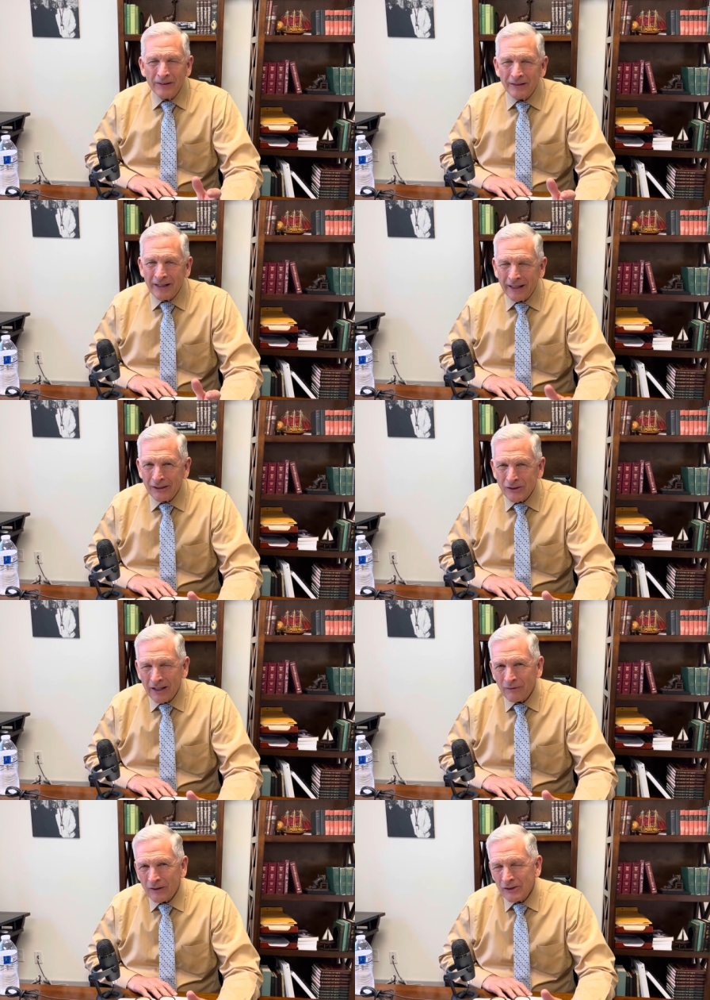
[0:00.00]
kids, they
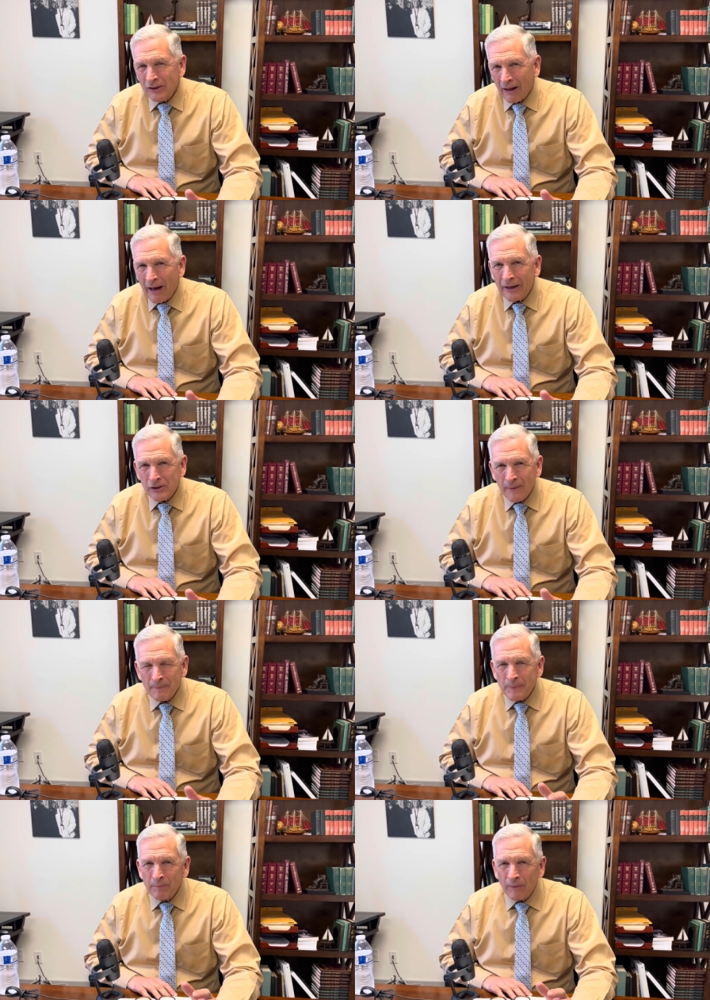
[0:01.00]
get these lies
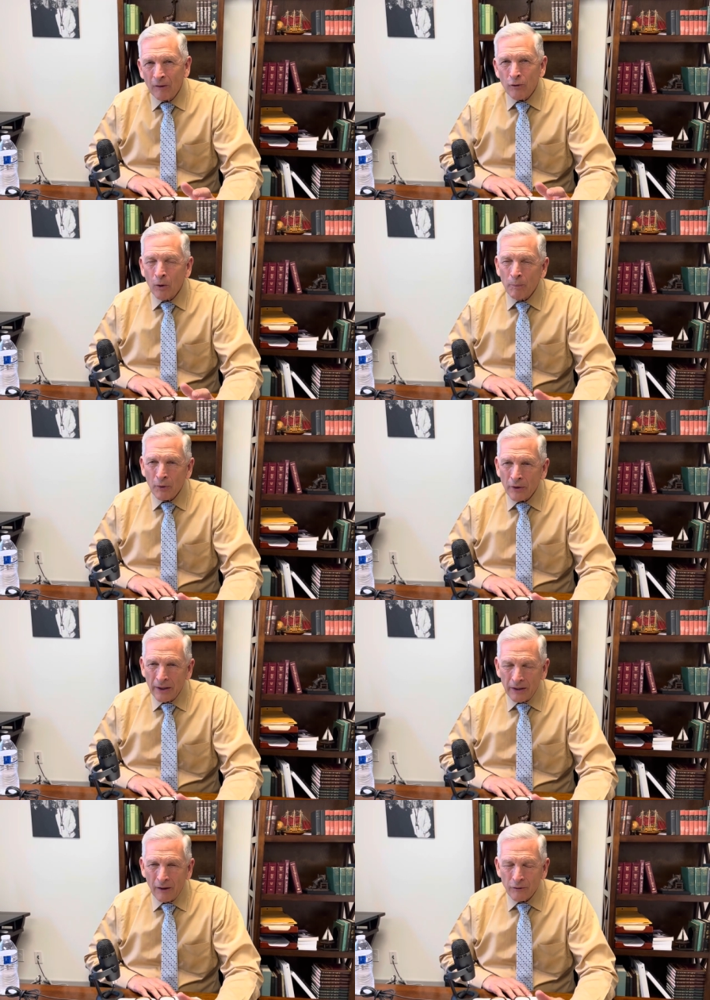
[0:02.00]
if you're pretty
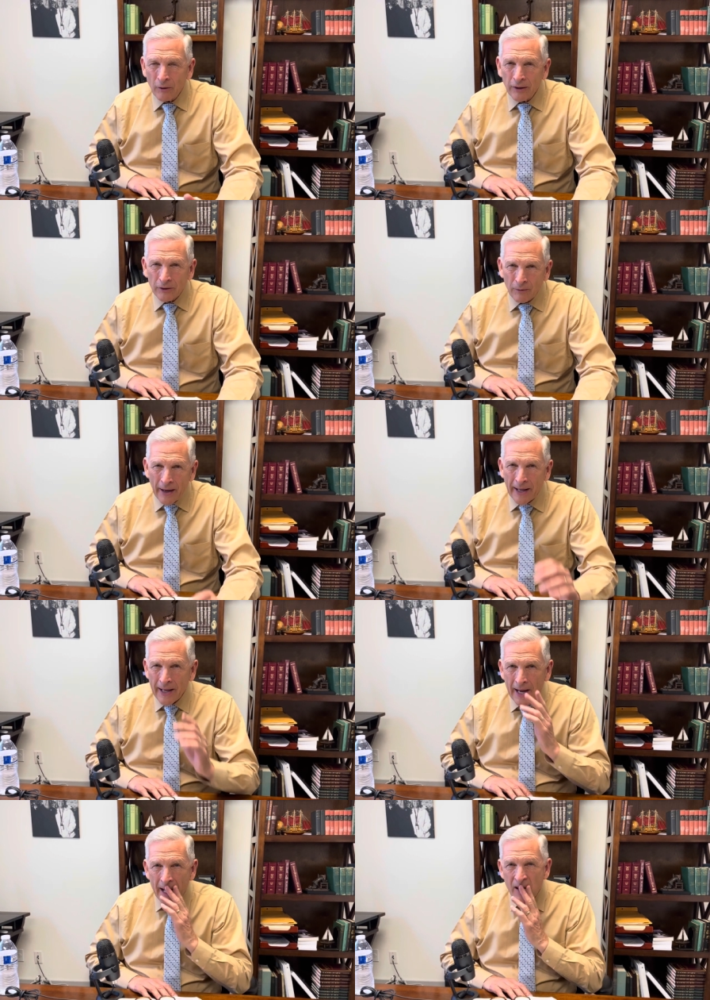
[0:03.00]
enough, you'll get the right
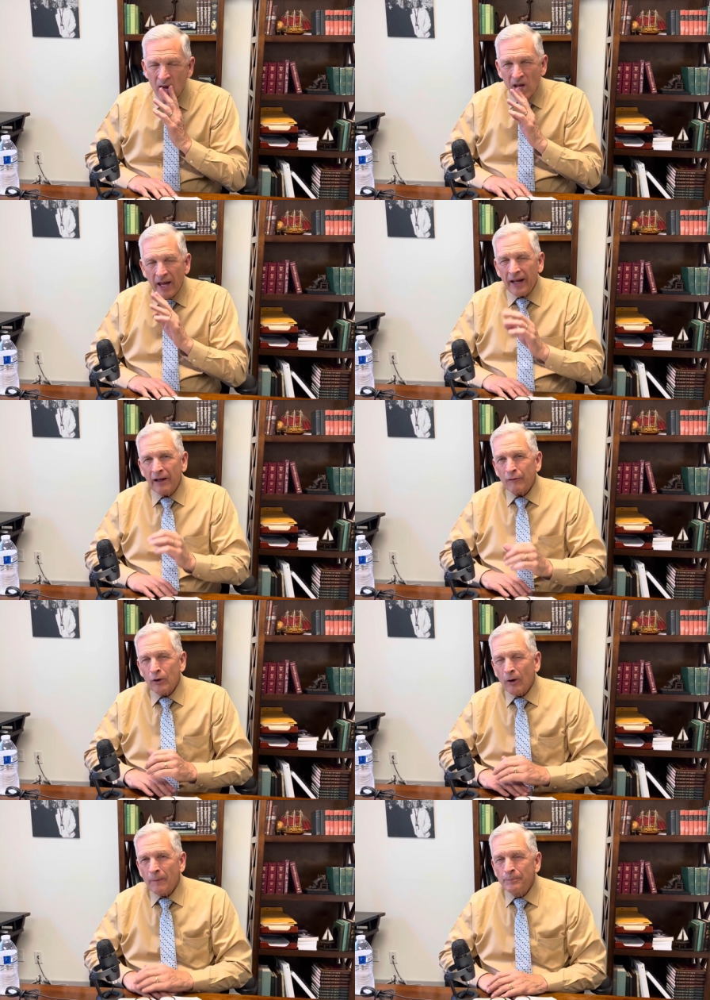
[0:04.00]
guy. And if
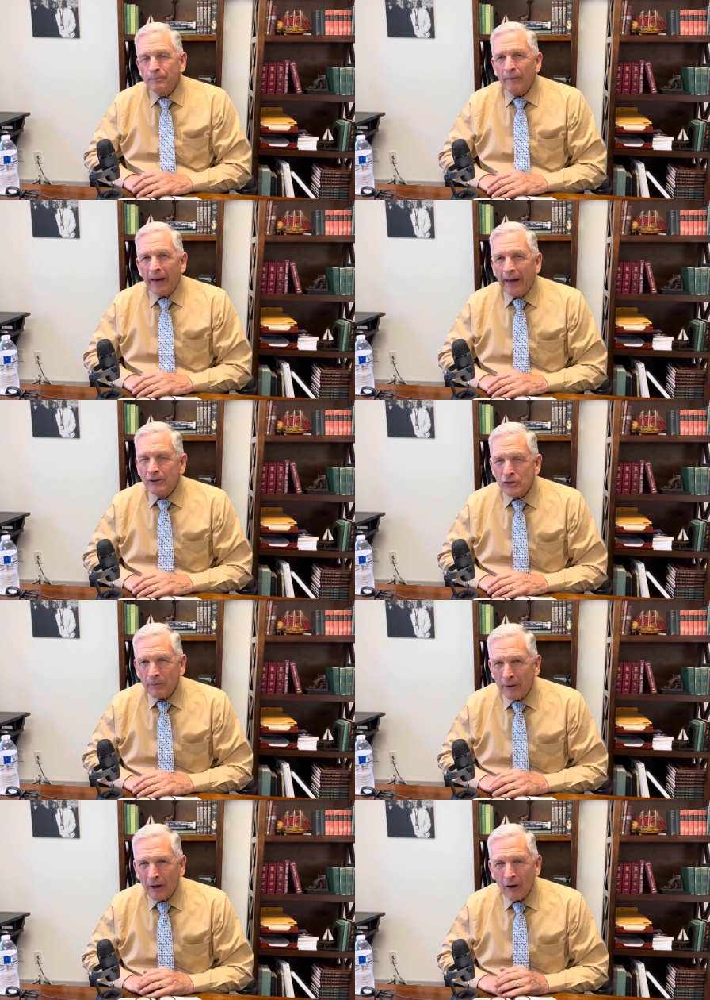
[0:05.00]
you're
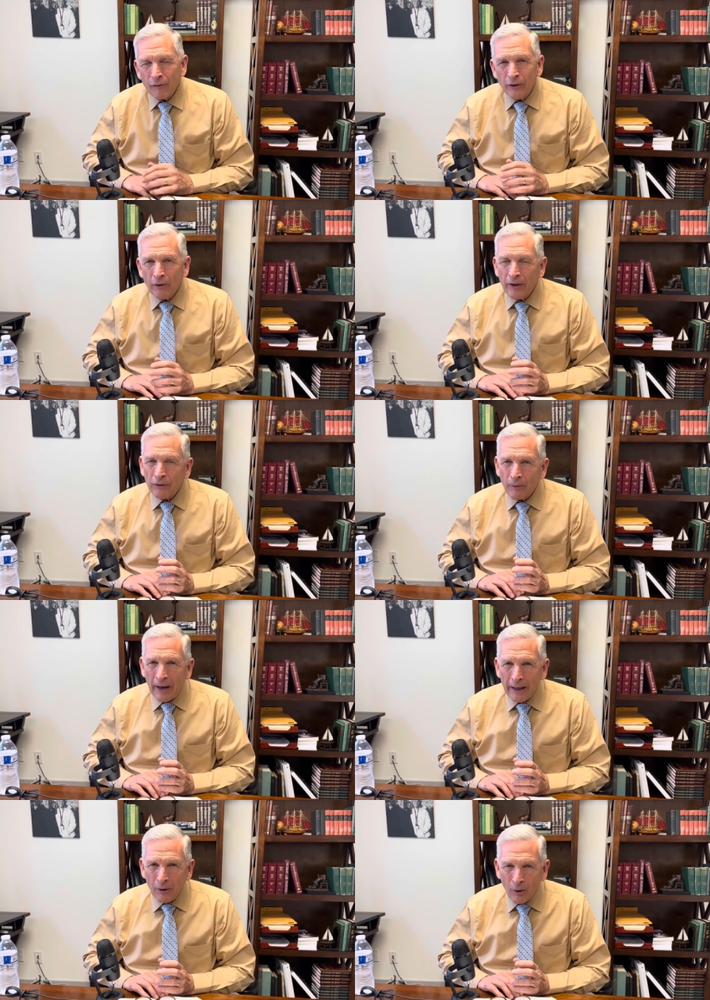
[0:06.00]
handsome enough, you'll get the
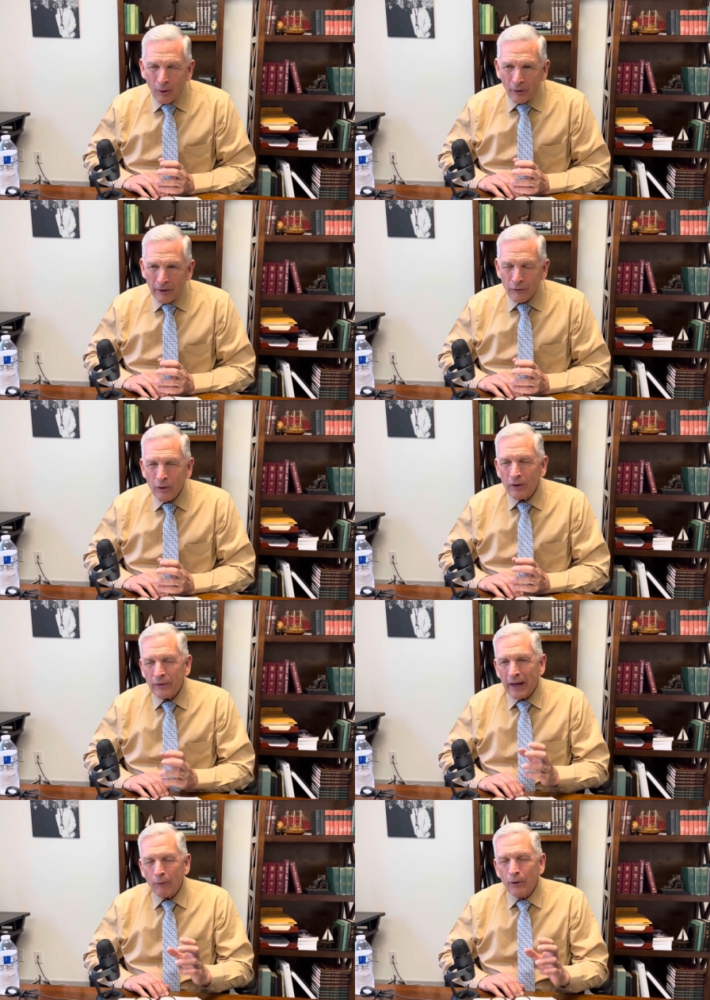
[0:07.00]
right girl. And if you get
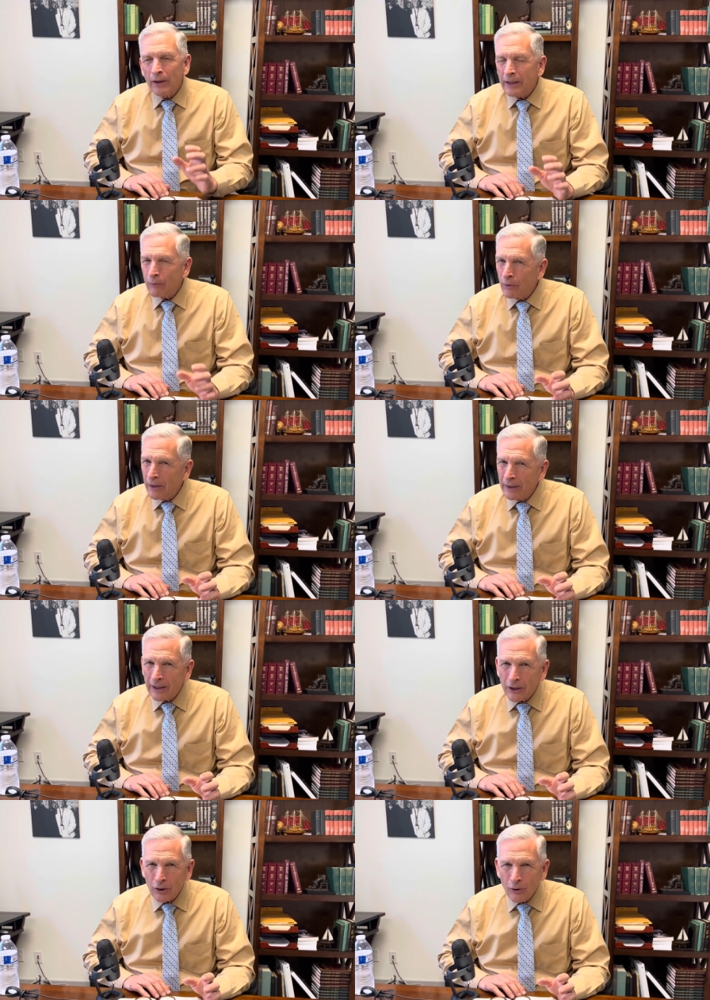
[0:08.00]
that really, really
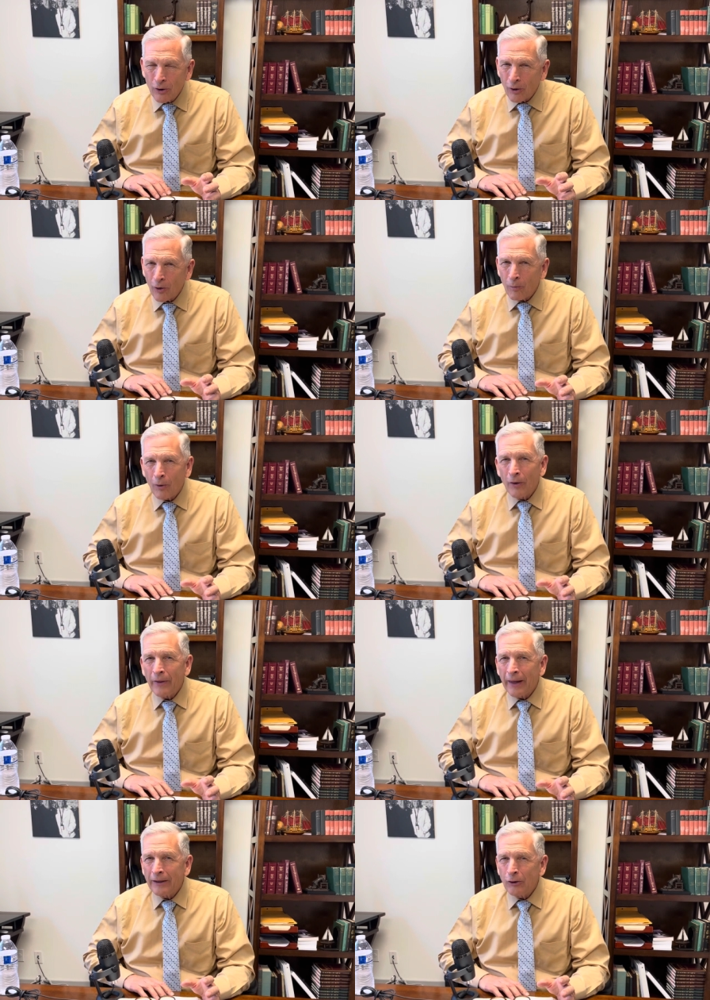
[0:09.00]
cute girl, boy,
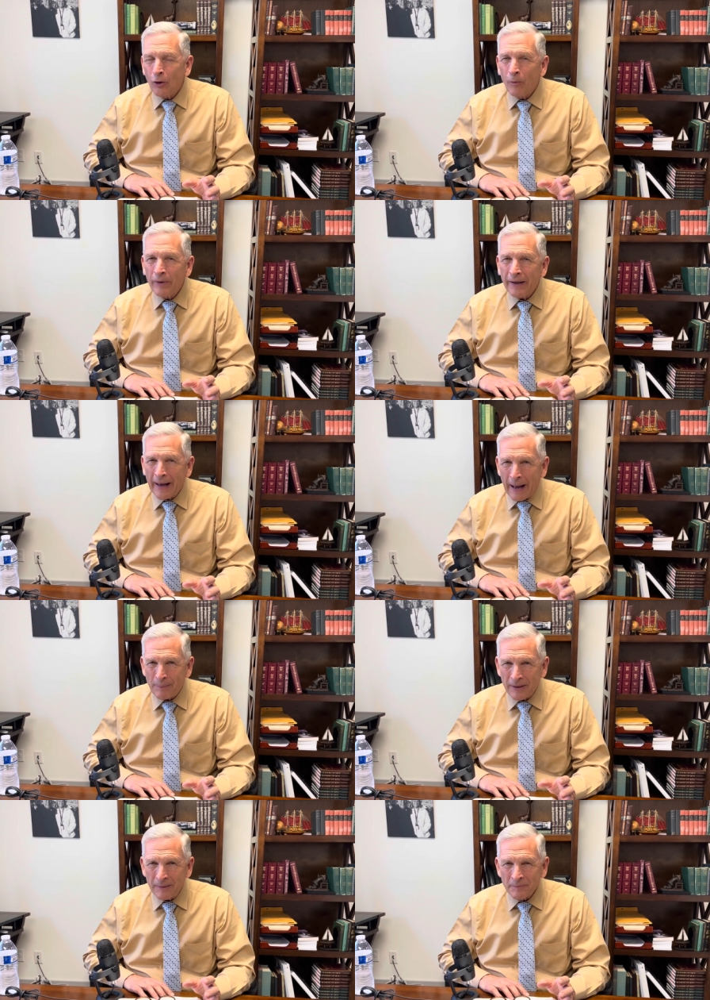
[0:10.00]
then you'll be
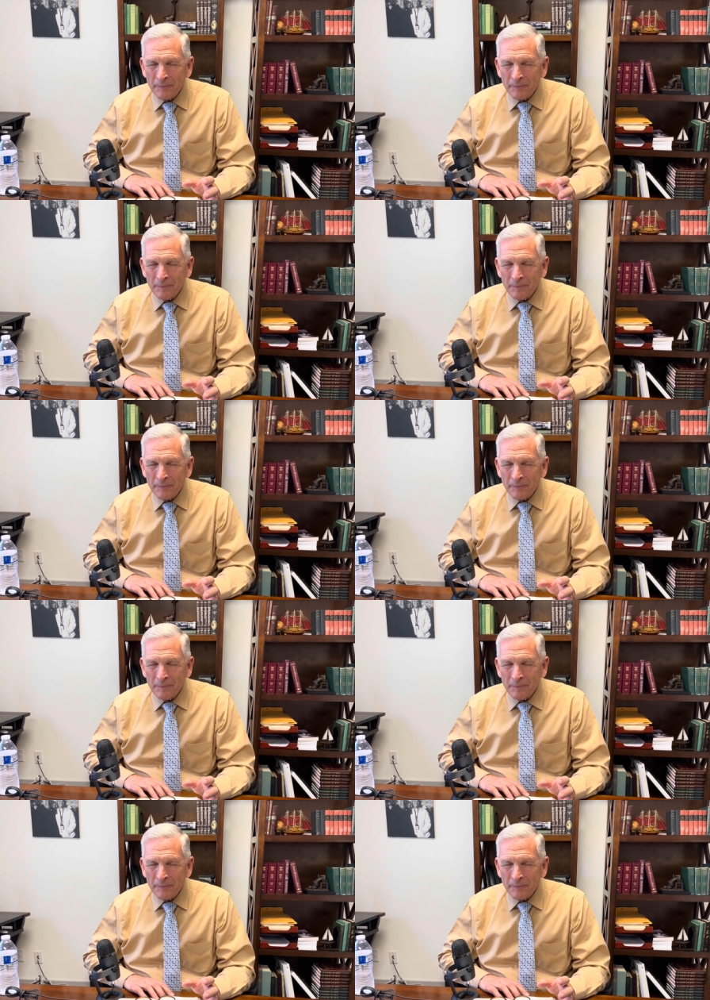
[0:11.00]
happy.